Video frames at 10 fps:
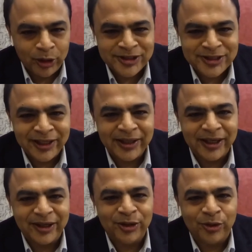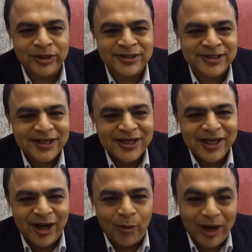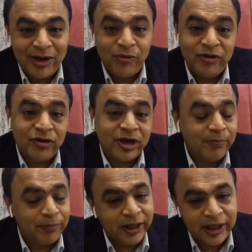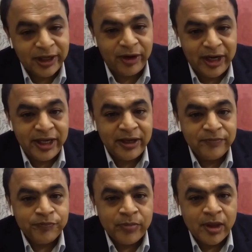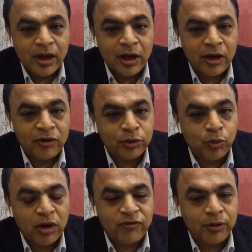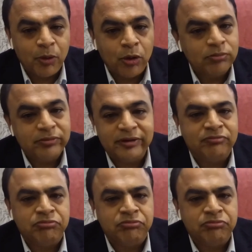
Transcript: Honestly, it's, while we were completely ready to work from home,